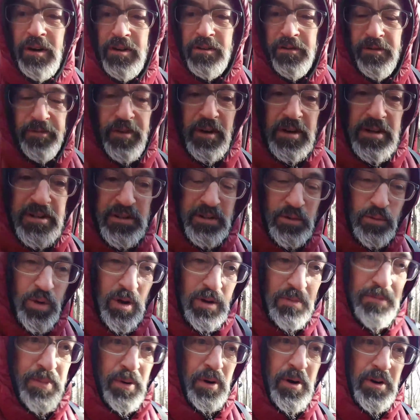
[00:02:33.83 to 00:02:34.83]
vice the
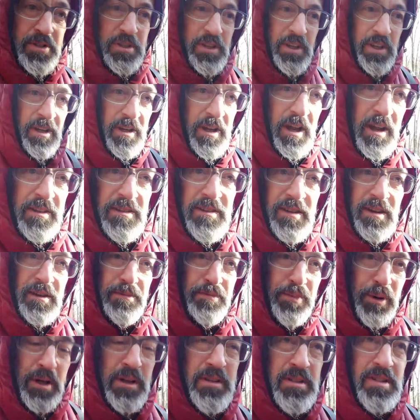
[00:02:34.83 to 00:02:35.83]
1-person in case I
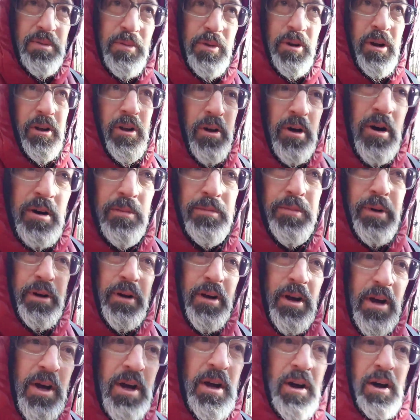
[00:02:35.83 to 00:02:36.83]
bring someone along, but
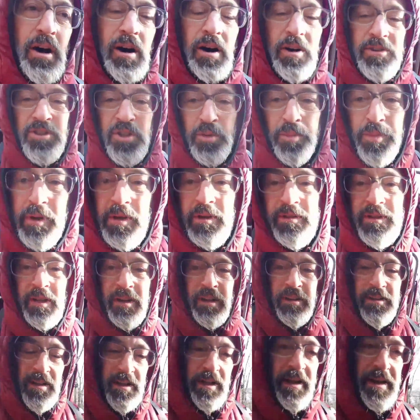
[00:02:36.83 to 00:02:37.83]
also because I
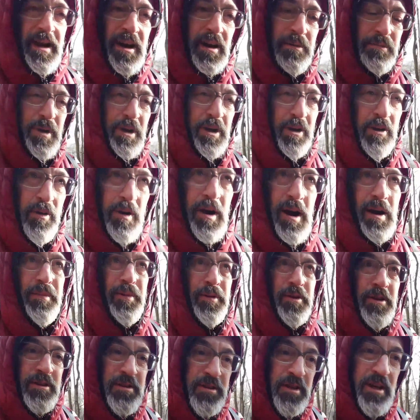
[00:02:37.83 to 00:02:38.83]
like to lay out my
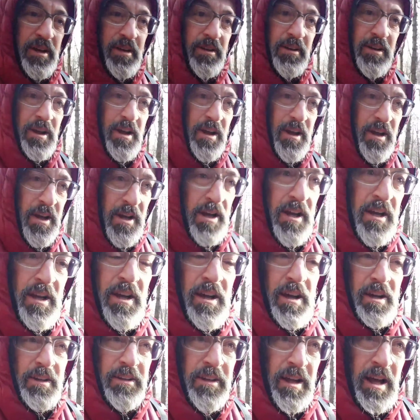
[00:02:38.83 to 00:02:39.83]
crap in the tent,
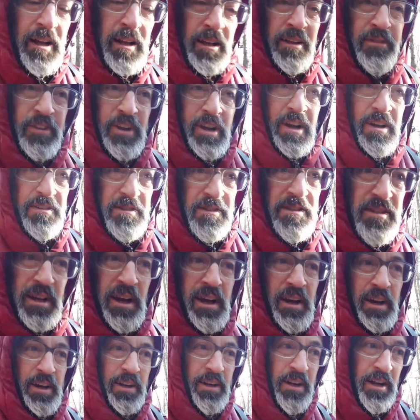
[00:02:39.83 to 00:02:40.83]
not leave it
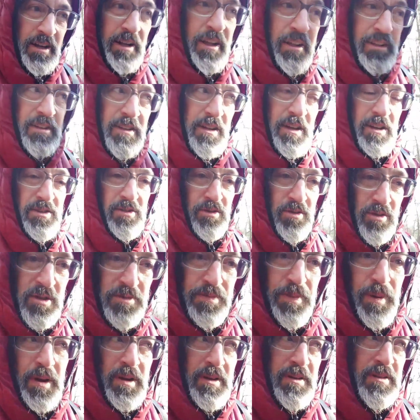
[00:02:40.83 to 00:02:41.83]
outside. I like the extra
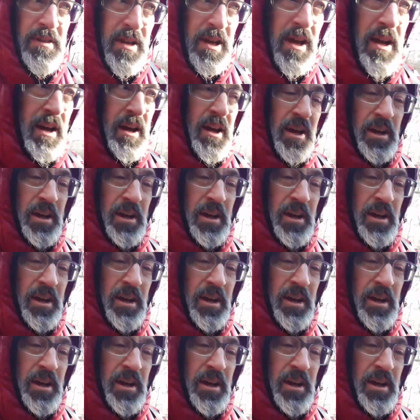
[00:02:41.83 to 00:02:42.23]
space.